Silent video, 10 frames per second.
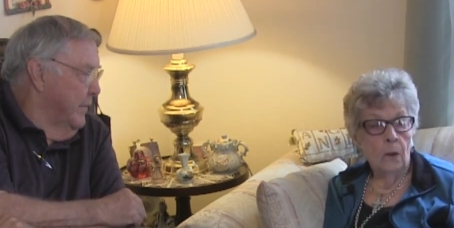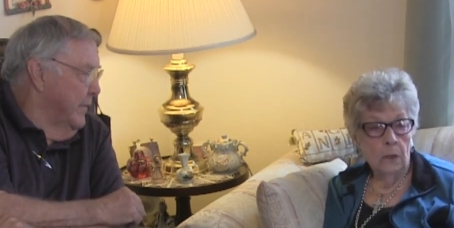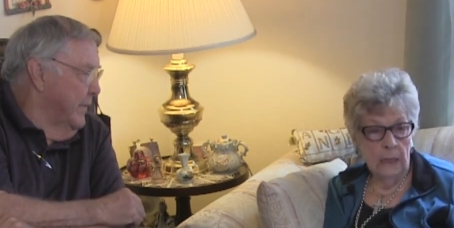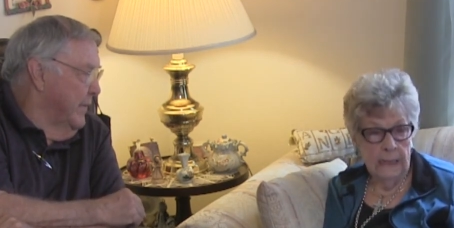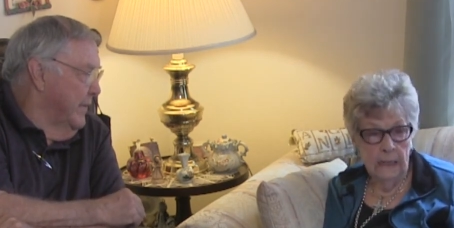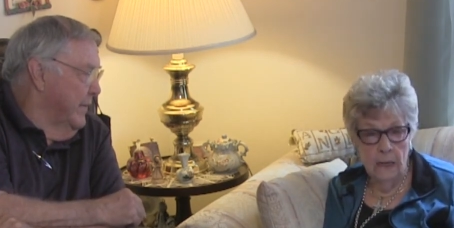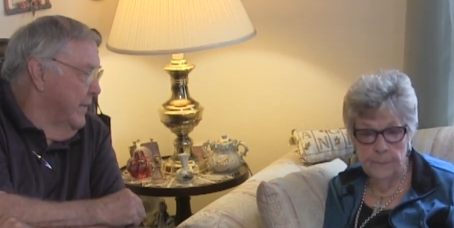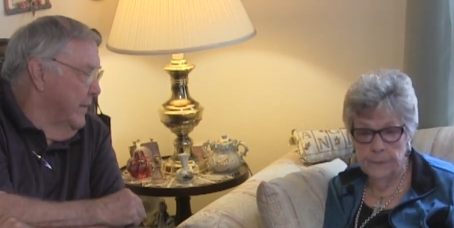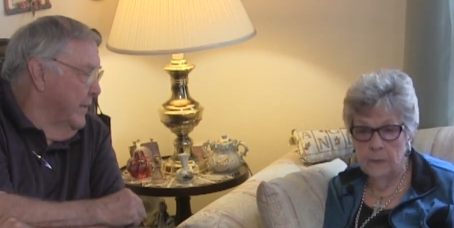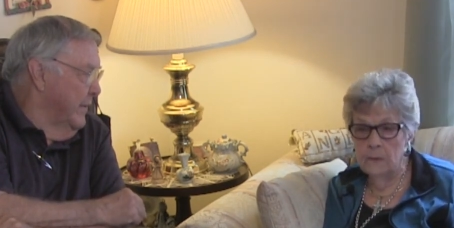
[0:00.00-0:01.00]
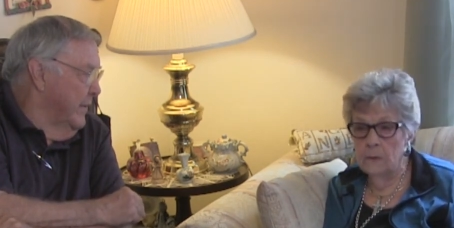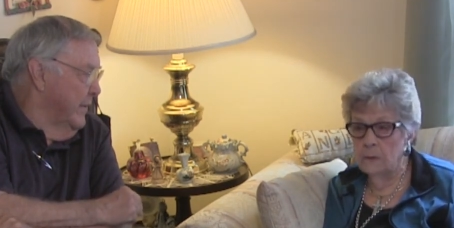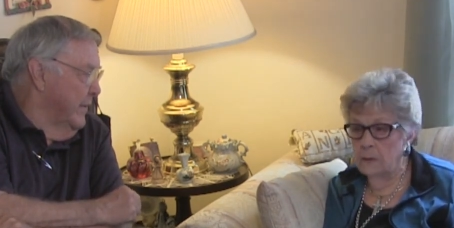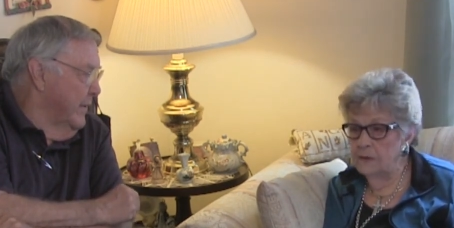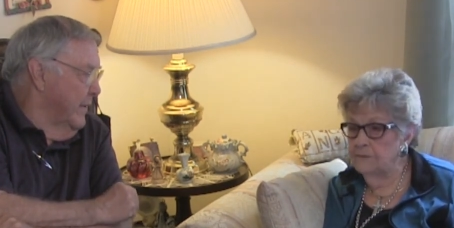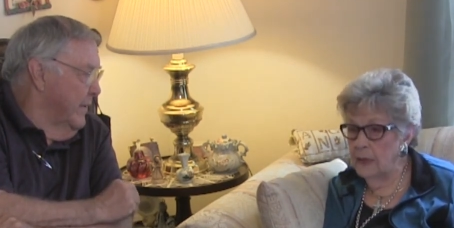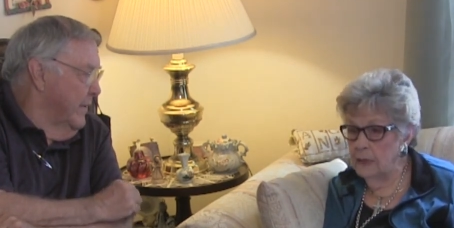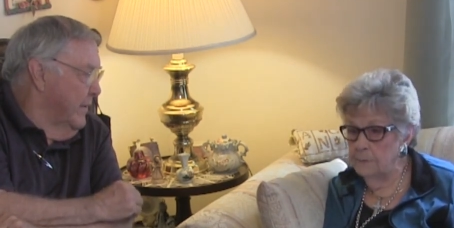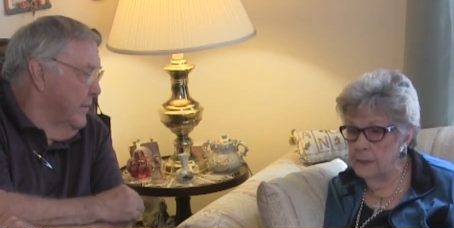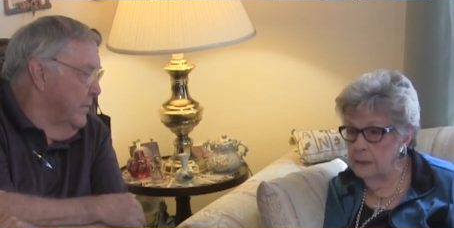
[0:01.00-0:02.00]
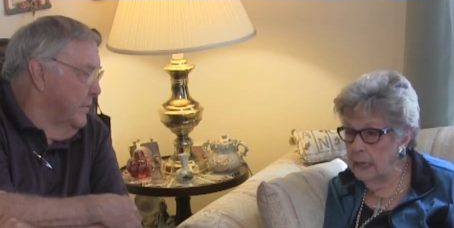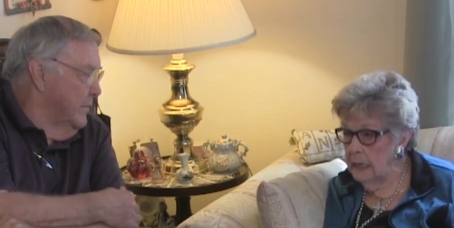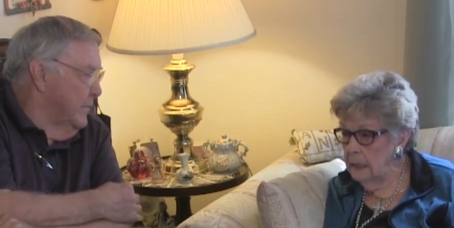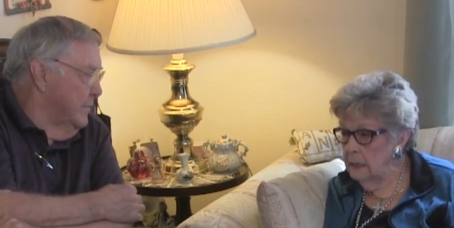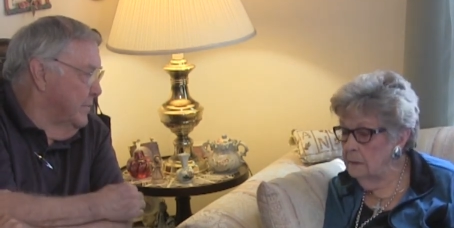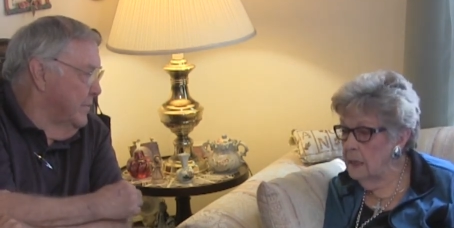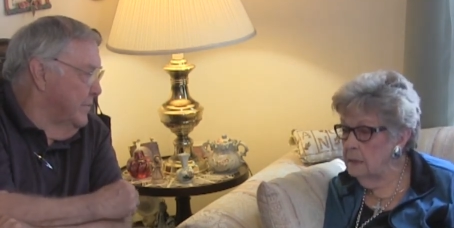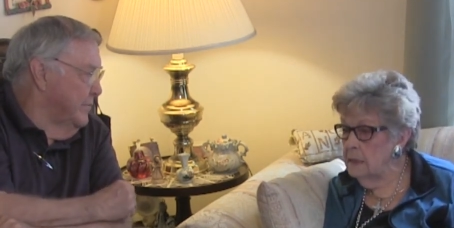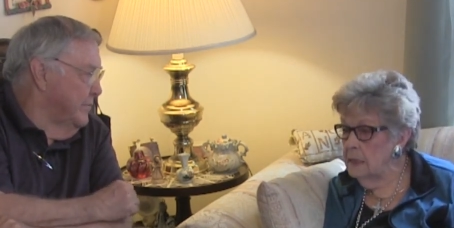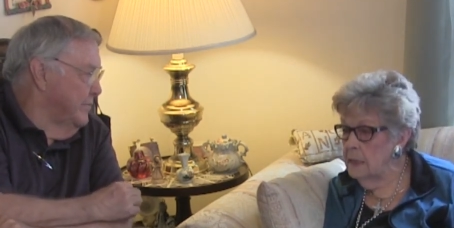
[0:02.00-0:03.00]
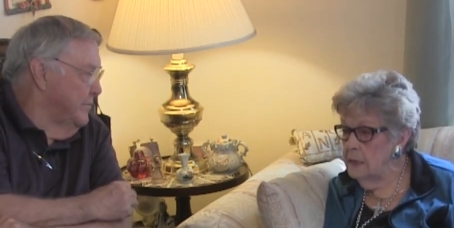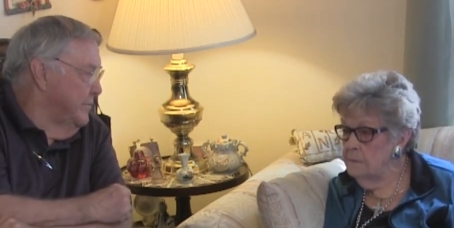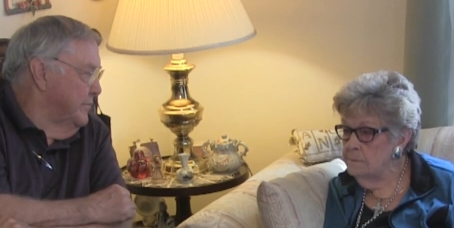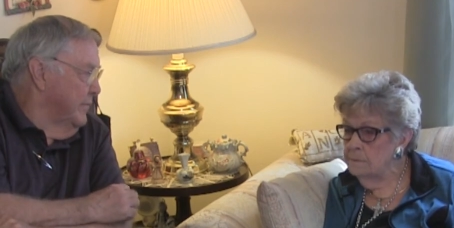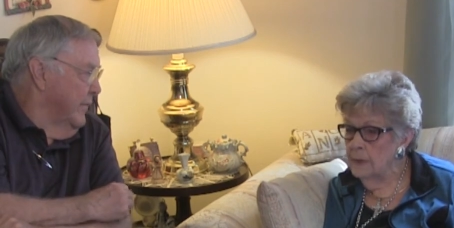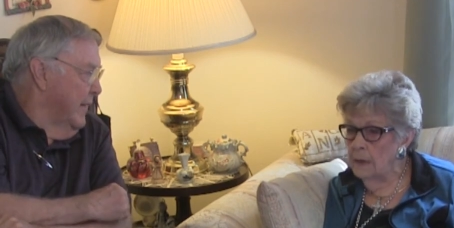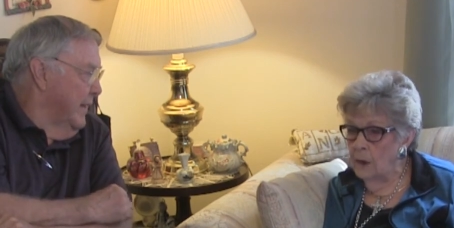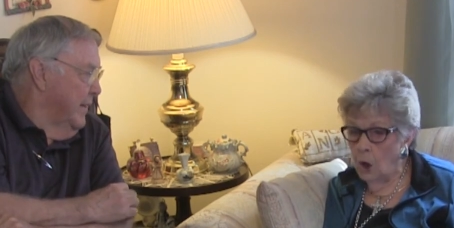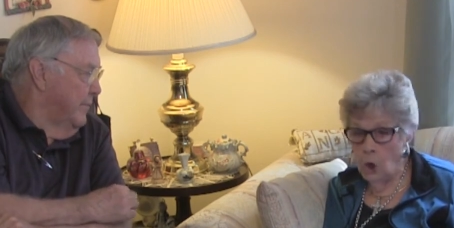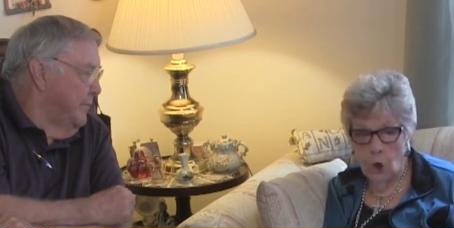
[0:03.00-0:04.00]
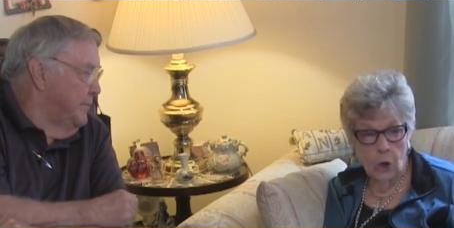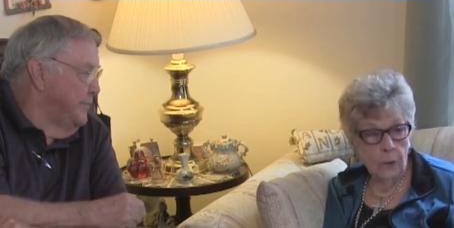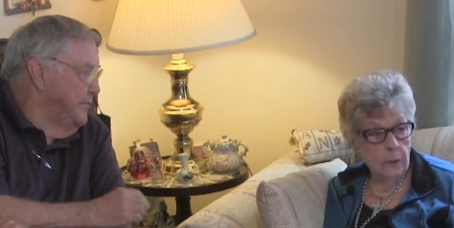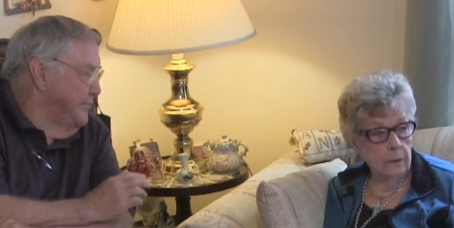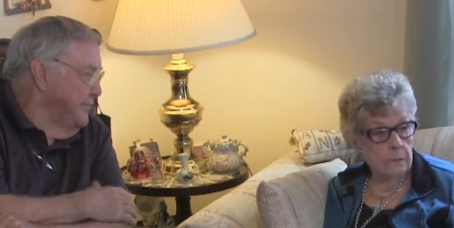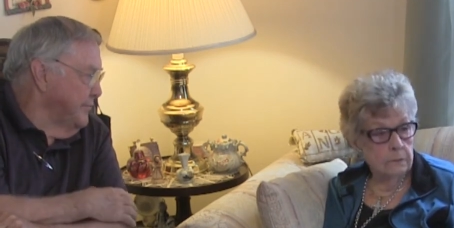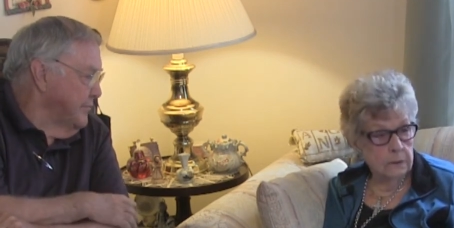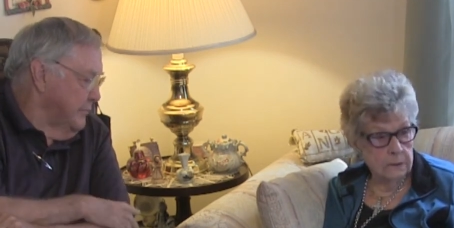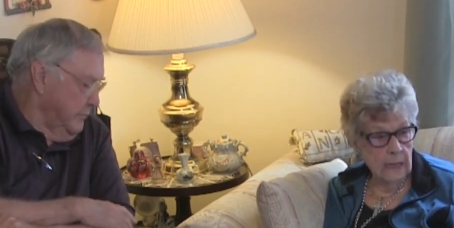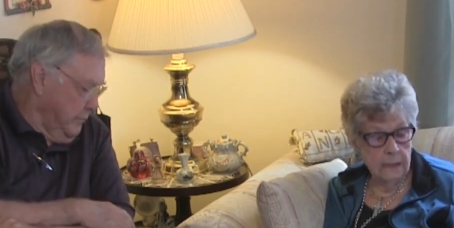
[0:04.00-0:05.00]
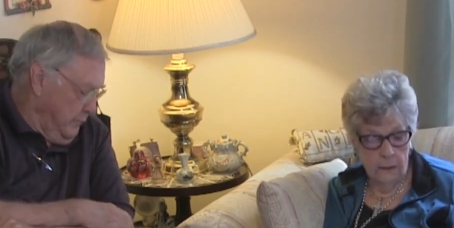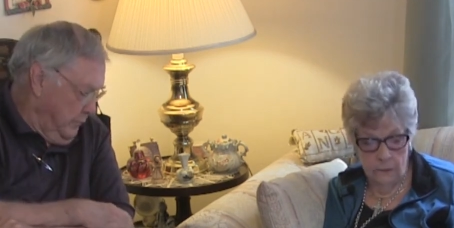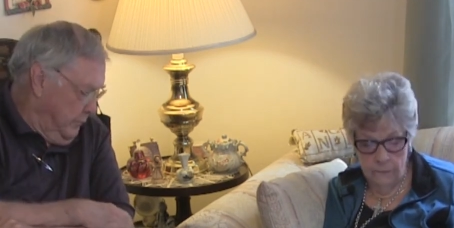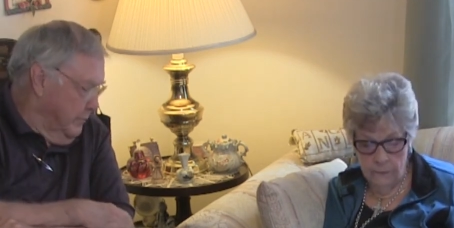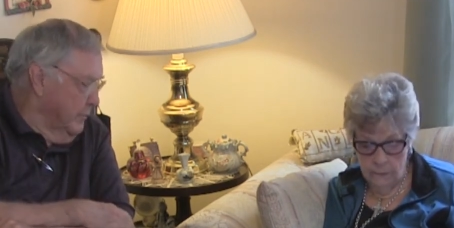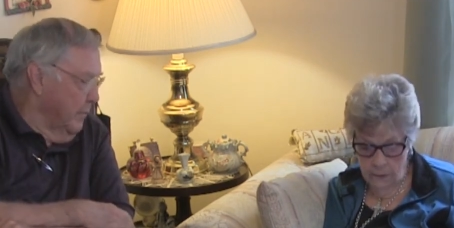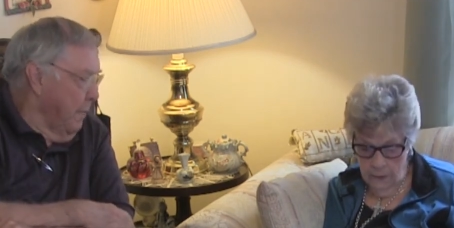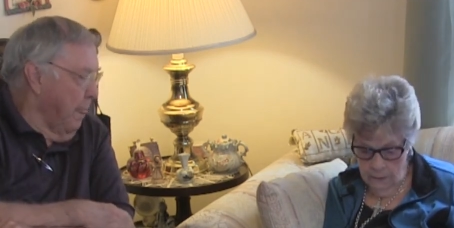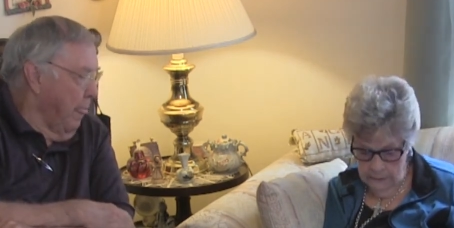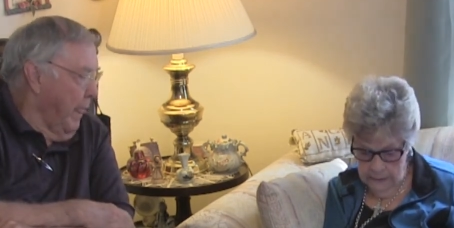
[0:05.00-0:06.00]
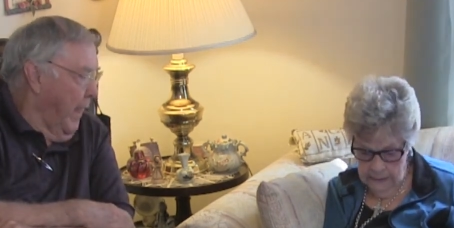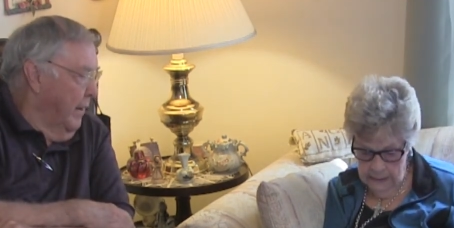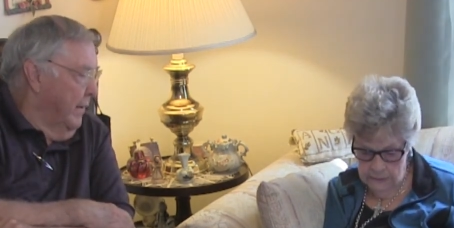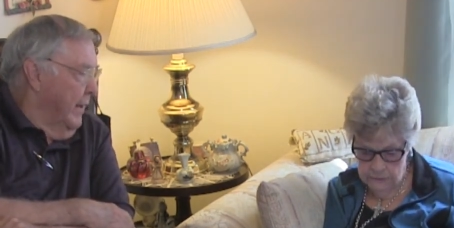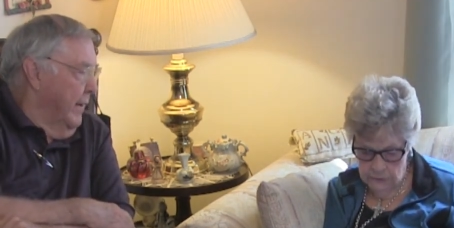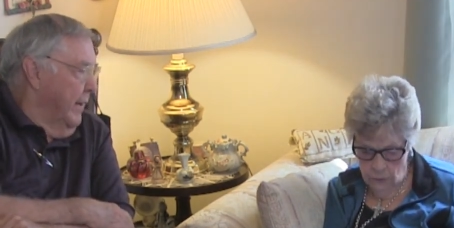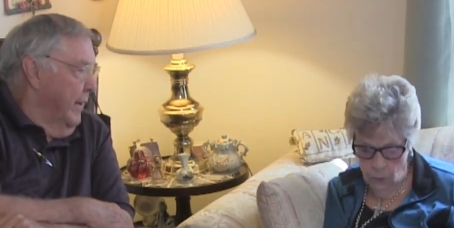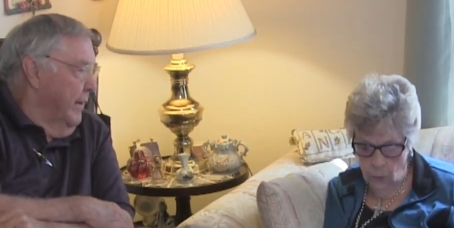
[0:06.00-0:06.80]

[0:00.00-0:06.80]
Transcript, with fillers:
Speaker 1: clean up if they had been canning that day or to take care of the, the kids or